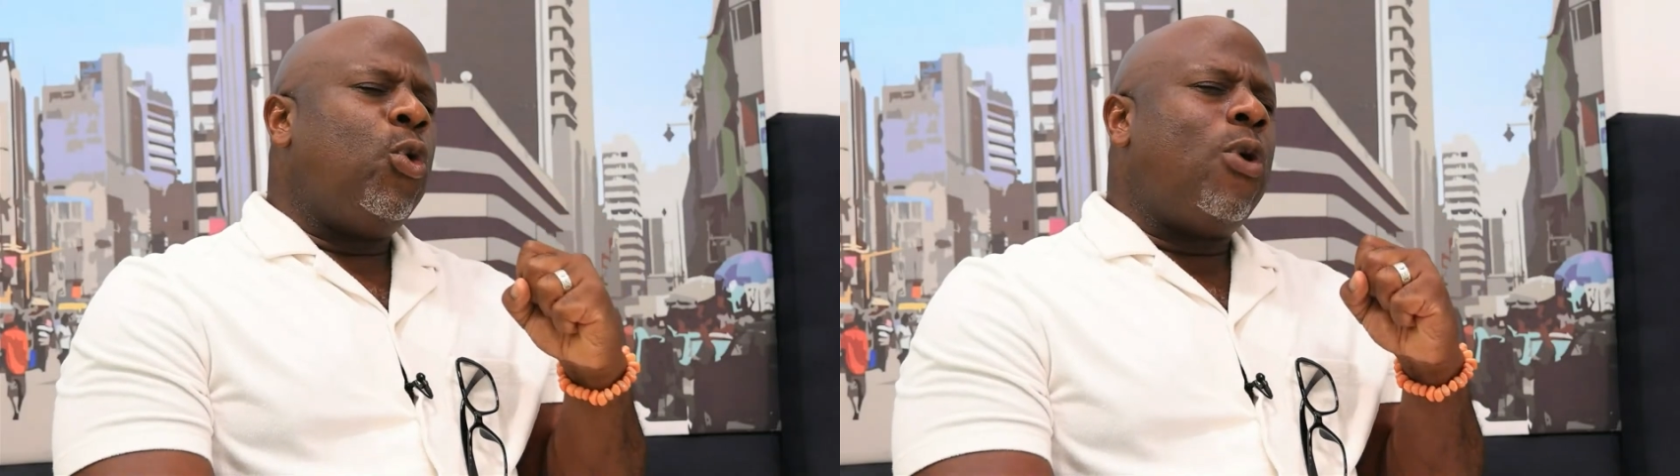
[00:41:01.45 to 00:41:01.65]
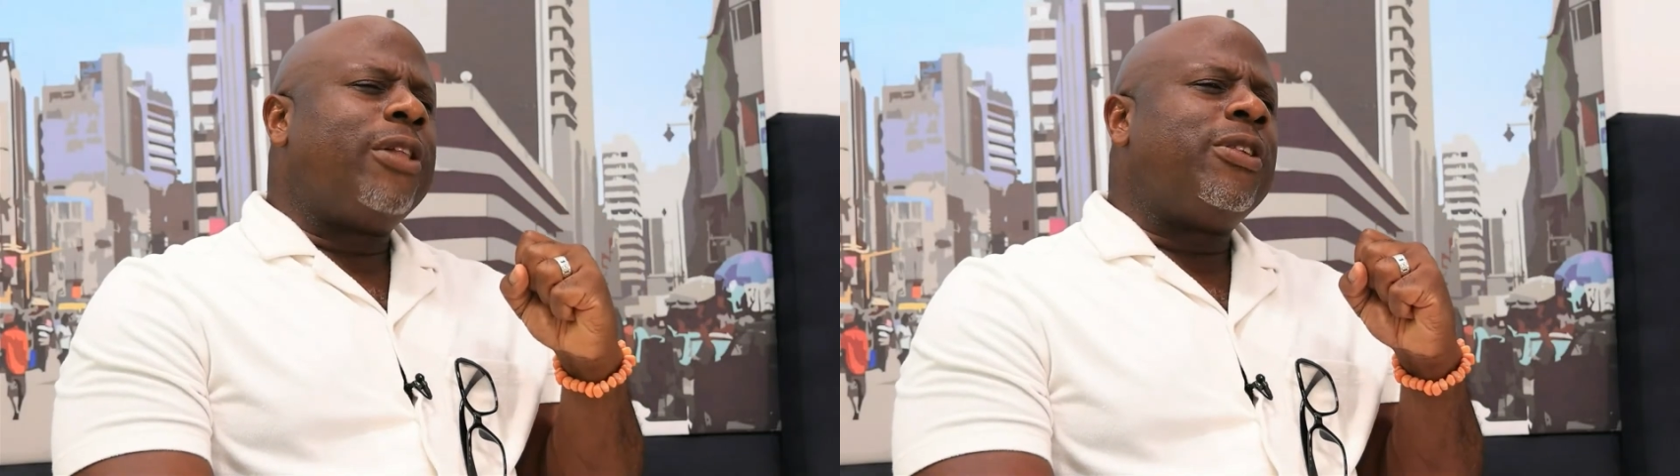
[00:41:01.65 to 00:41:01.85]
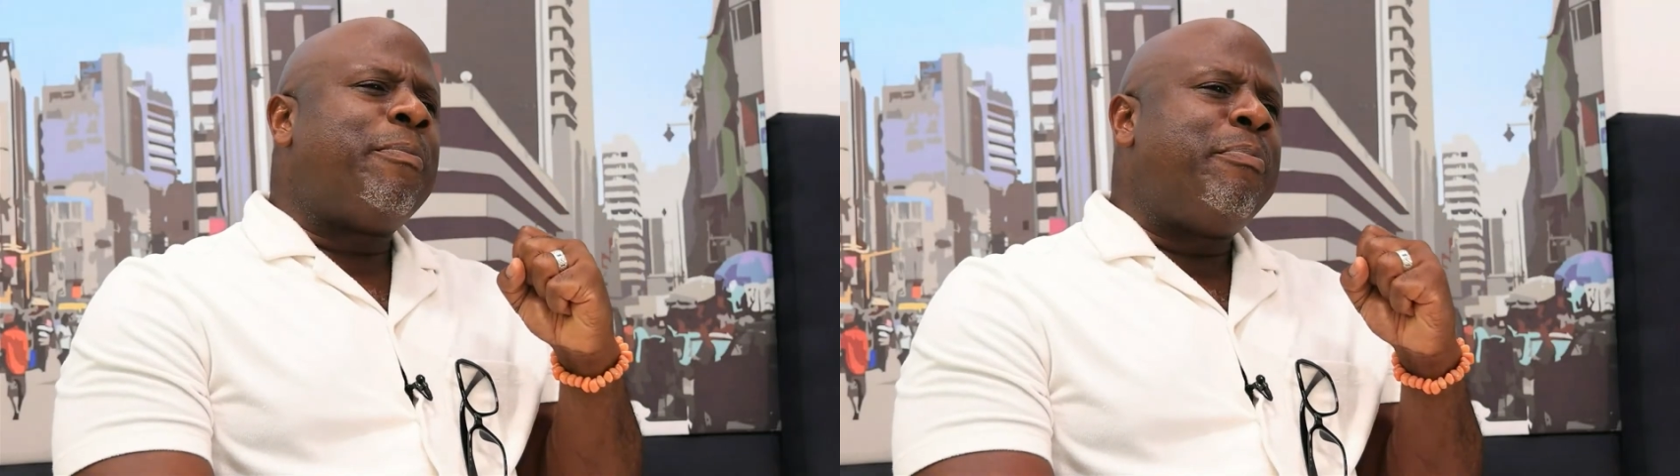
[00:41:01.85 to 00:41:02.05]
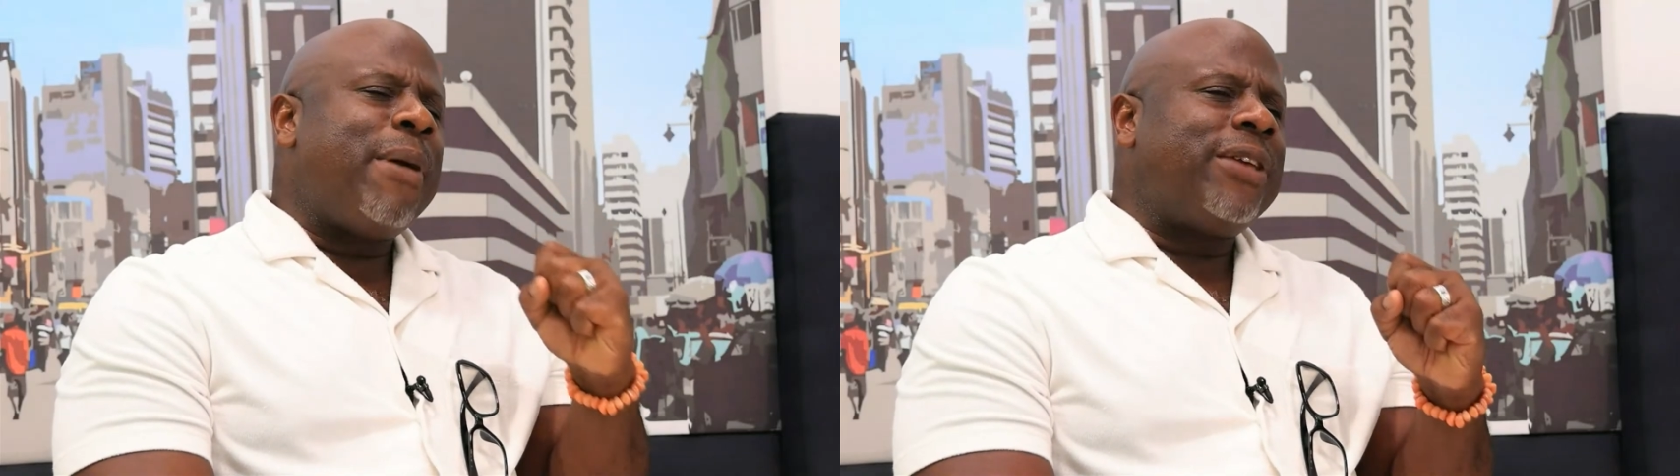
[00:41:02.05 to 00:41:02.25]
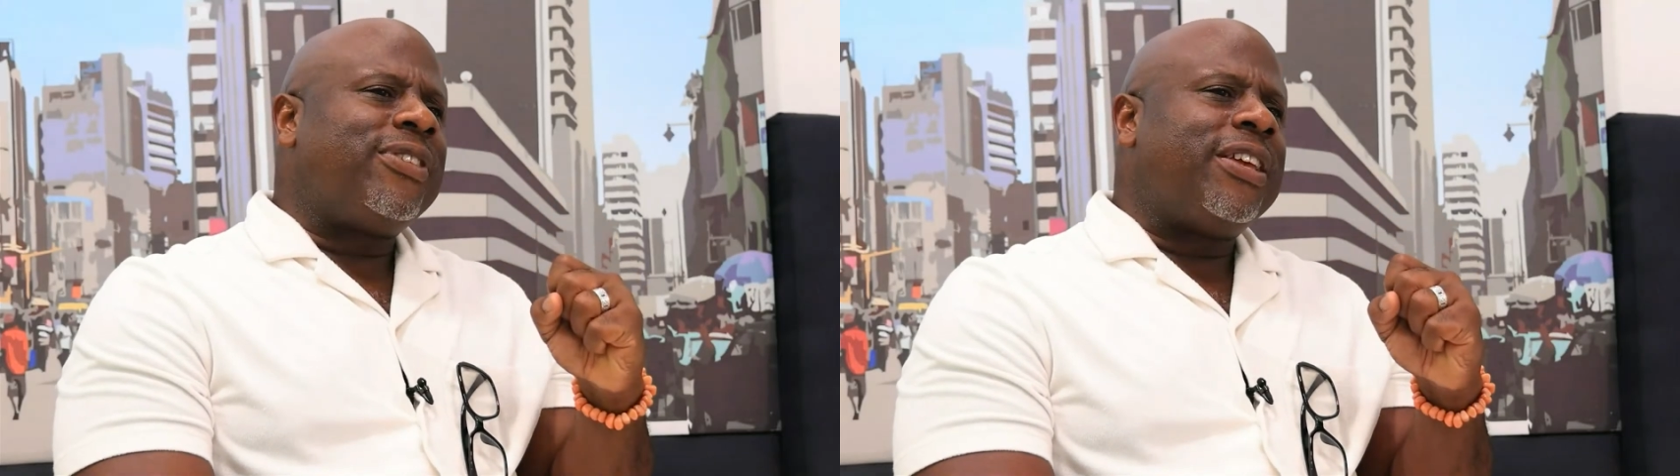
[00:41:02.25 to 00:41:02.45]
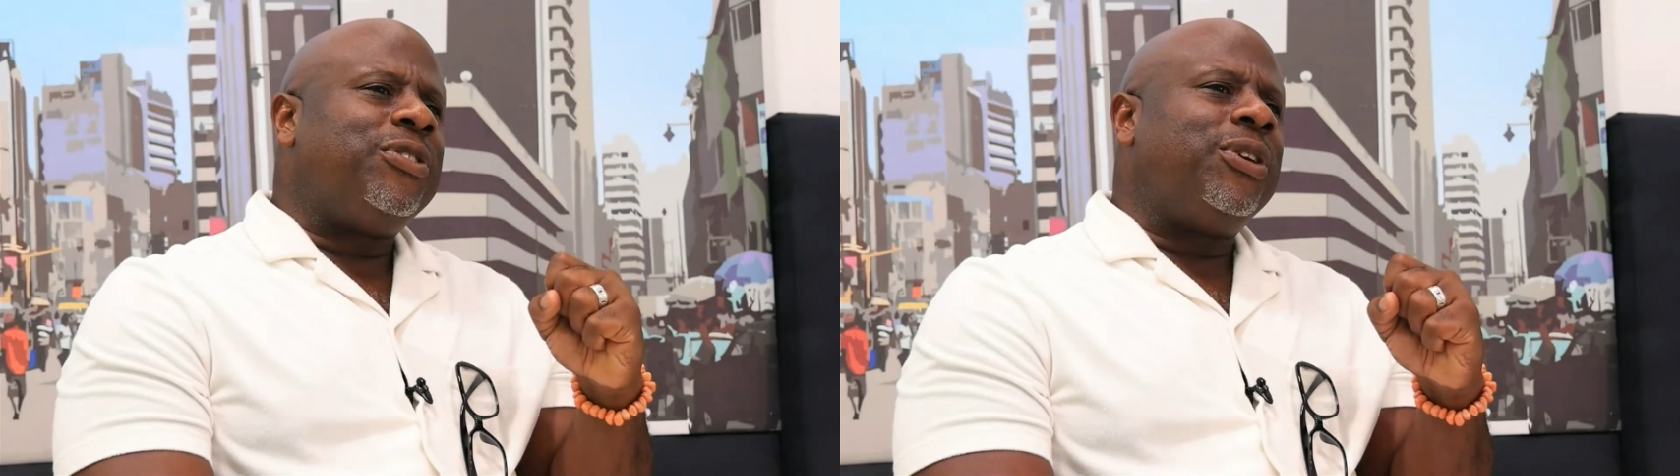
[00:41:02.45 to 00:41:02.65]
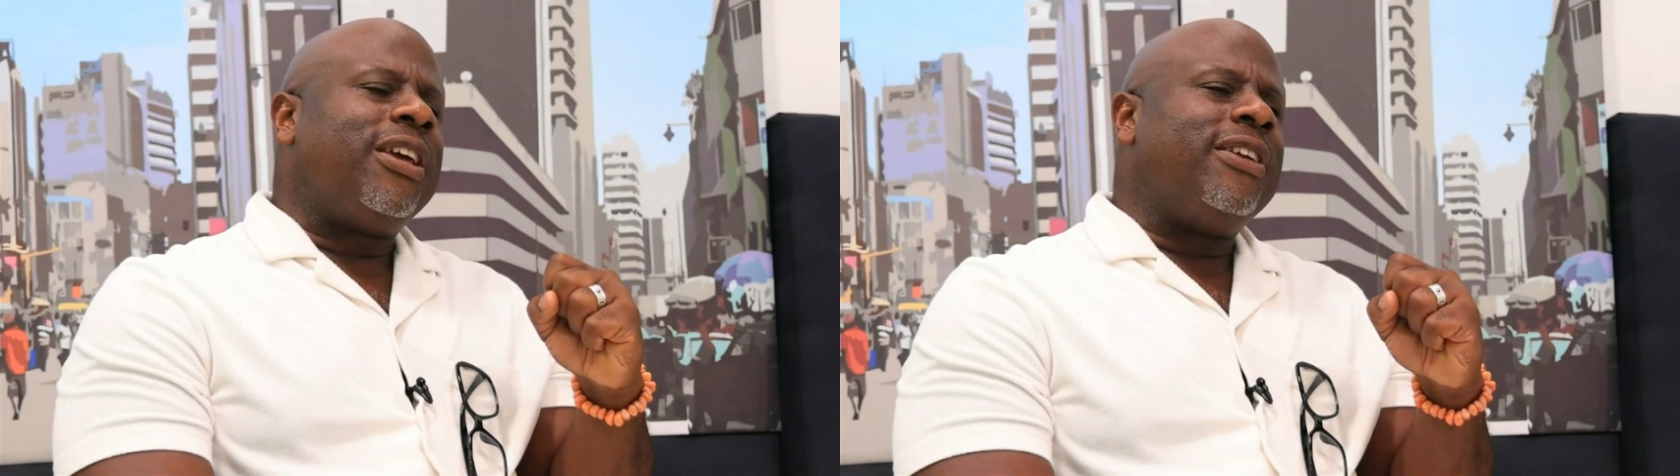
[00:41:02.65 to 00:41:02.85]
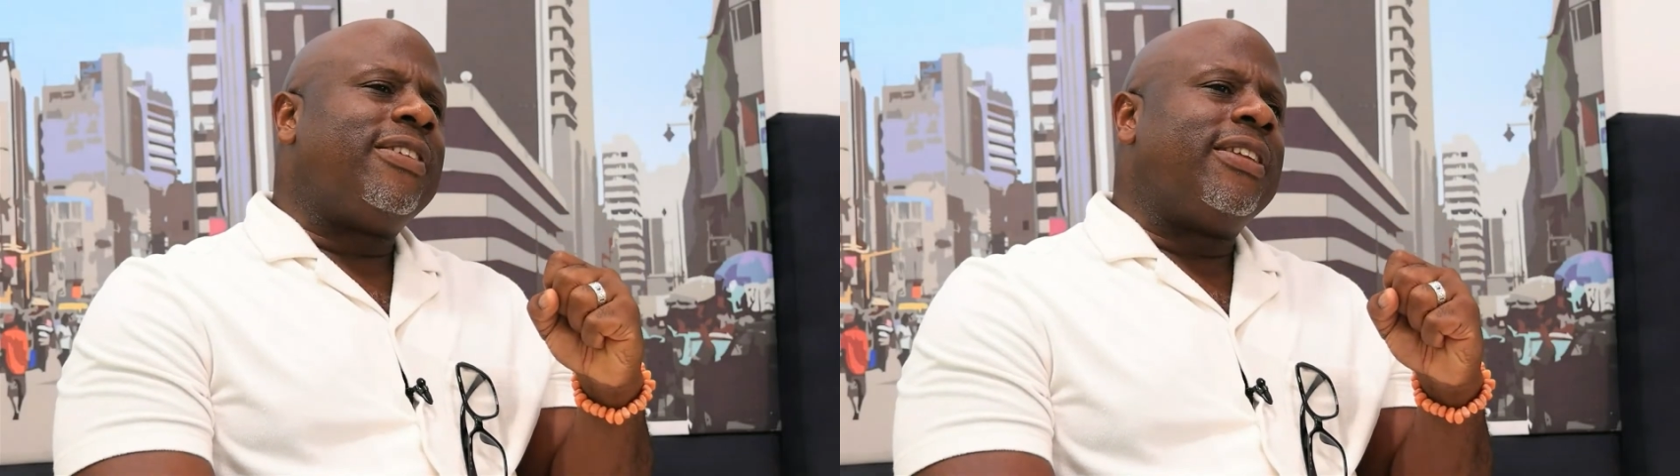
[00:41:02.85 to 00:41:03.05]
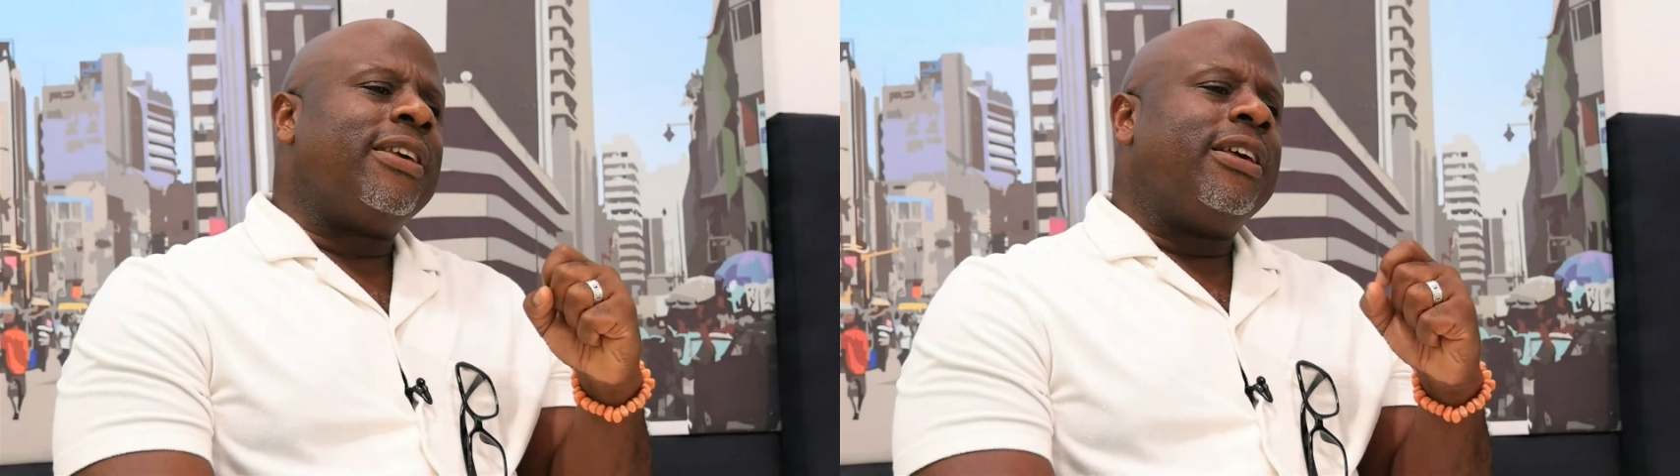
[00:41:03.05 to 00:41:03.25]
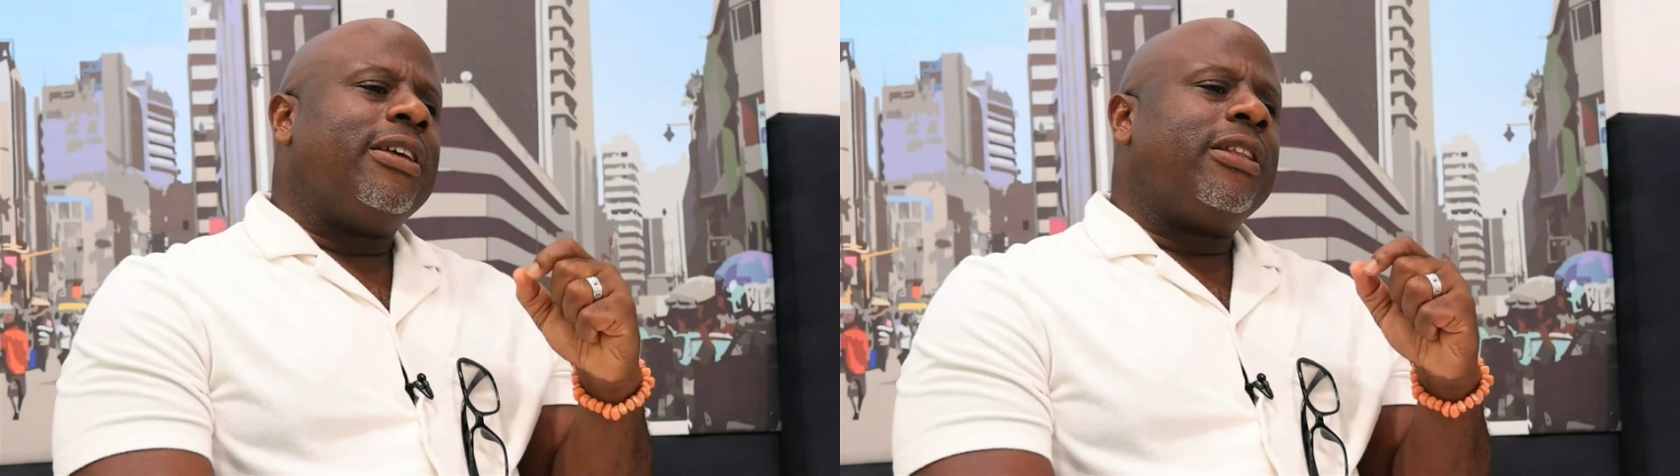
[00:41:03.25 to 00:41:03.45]
who are the best
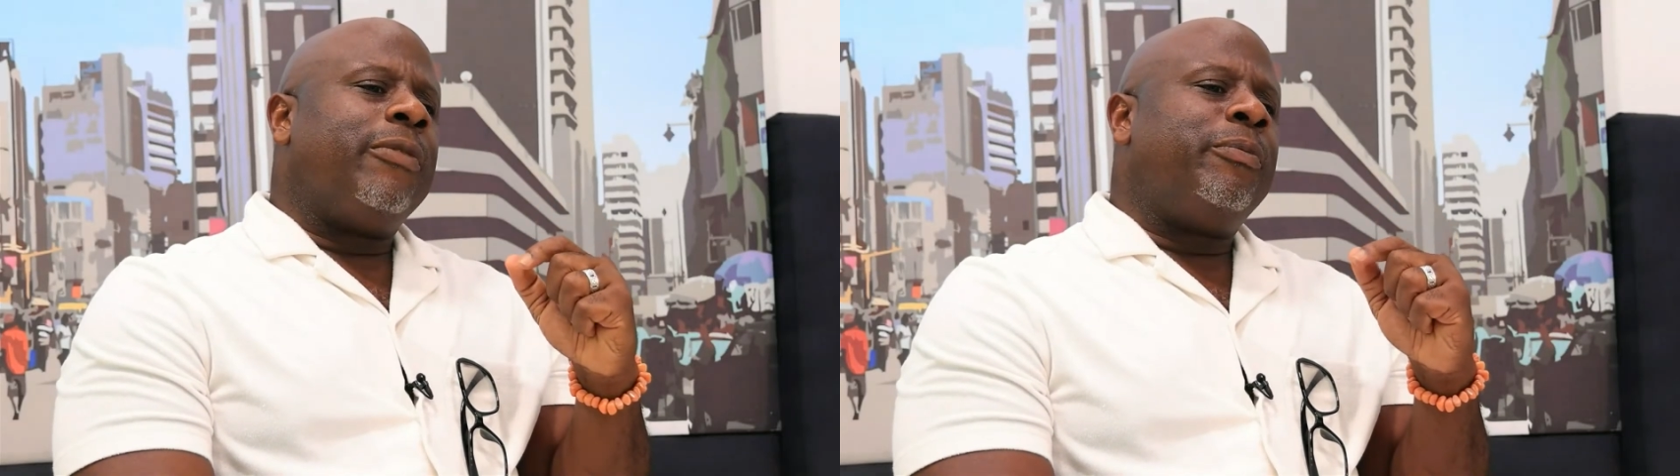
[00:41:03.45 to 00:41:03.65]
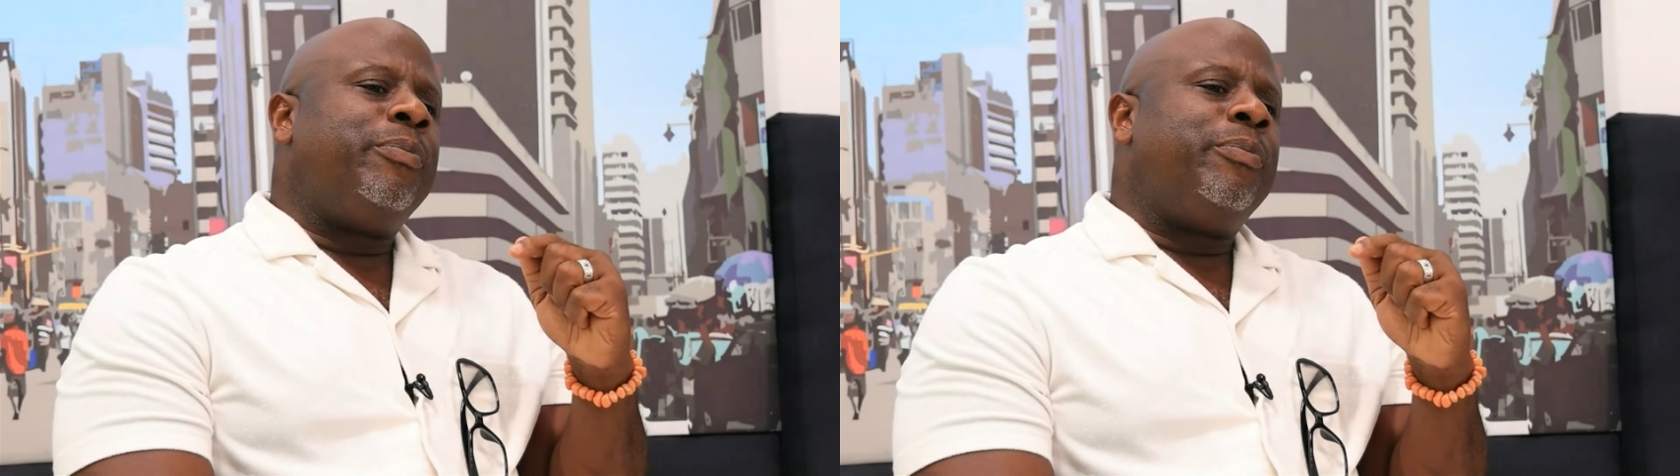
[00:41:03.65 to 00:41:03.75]
educated, the